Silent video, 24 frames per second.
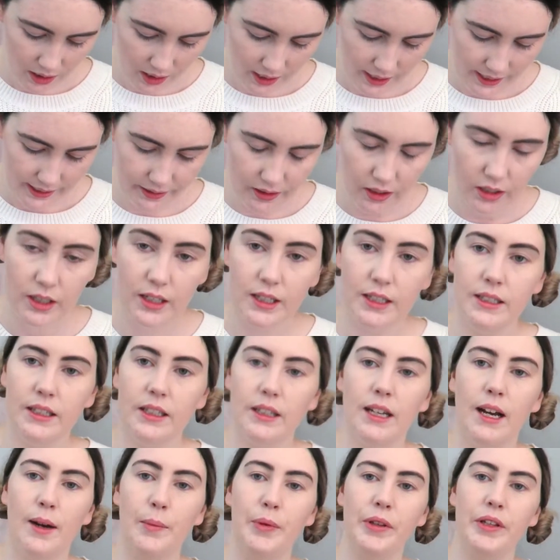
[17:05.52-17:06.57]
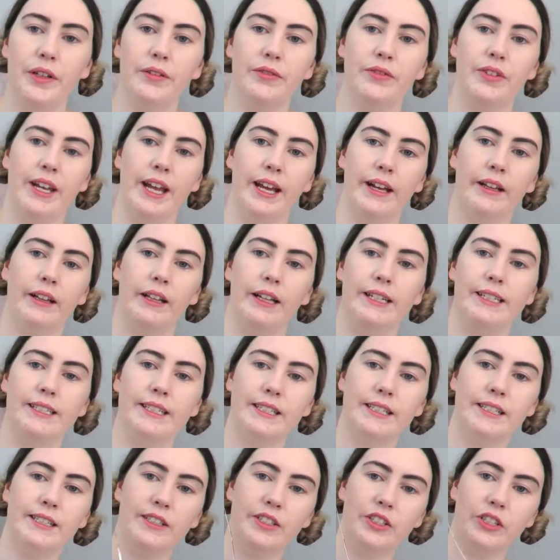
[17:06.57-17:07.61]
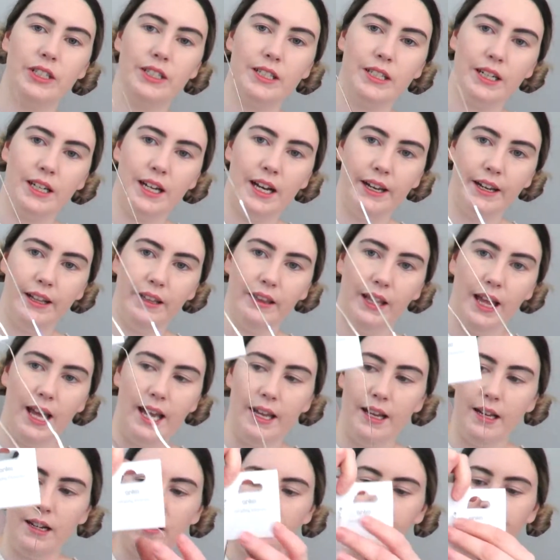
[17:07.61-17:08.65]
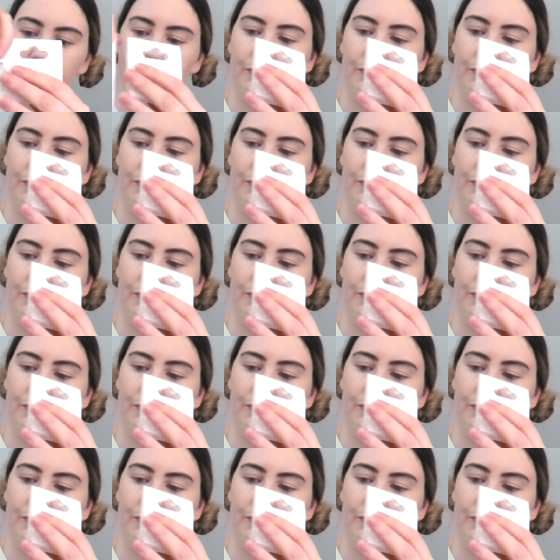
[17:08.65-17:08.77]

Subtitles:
I got a couple of necklaces just to kind of layer.